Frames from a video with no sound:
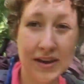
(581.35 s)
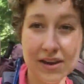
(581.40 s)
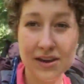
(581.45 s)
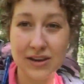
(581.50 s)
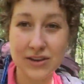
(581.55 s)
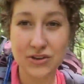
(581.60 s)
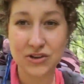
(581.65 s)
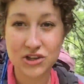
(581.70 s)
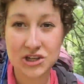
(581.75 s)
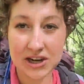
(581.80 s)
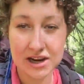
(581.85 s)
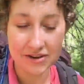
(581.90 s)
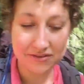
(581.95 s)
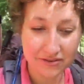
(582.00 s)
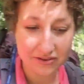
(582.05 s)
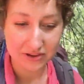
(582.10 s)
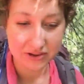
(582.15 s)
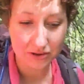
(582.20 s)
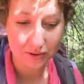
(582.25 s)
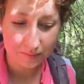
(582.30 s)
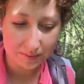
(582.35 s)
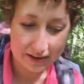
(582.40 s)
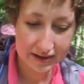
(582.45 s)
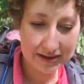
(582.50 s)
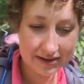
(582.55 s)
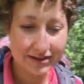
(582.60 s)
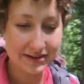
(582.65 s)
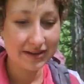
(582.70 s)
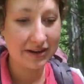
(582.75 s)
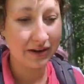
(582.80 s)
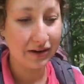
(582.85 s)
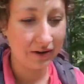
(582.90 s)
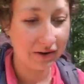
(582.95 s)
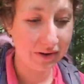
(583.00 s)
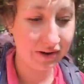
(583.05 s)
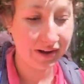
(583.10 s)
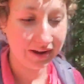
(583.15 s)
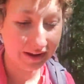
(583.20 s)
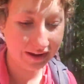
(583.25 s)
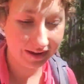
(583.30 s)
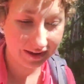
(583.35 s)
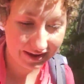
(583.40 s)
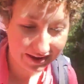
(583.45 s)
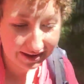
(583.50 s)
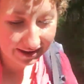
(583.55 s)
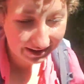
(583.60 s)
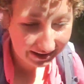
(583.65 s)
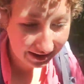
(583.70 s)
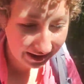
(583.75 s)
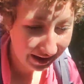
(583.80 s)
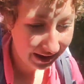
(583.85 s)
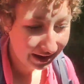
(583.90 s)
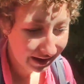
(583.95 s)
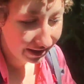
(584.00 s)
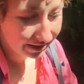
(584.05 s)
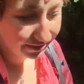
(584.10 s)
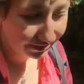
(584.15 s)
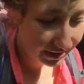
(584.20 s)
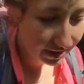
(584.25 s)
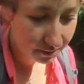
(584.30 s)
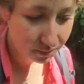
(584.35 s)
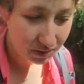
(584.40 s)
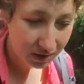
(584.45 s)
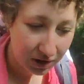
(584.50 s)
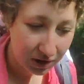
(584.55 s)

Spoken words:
and chafe a little bit, so they were